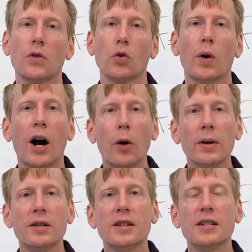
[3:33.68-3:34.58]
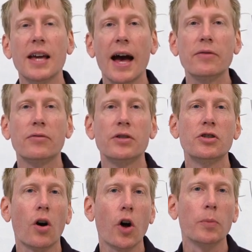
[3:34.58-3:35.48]
So how much does the
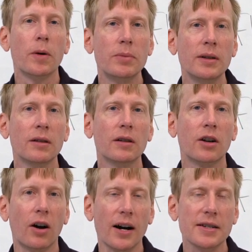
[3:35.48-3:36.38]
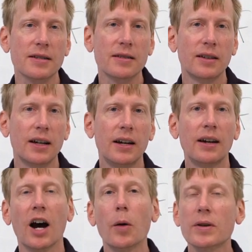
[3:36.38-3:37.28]
average automobile cost?
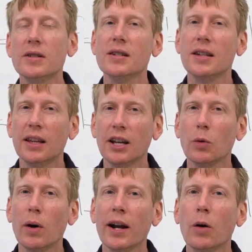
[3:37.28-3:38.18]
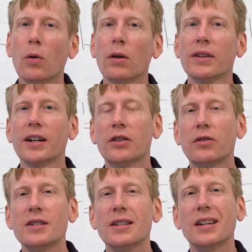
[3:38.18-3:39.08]
How much does a kilowatt hour of
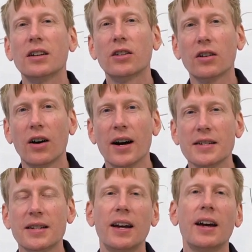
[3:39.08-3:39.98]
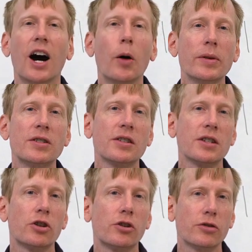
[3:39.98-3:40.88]
electricity cost? How much does
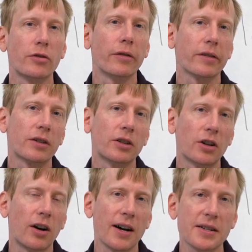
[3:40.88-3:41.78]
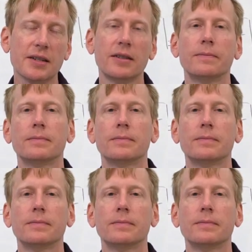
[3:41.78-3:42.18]
a shirt cost?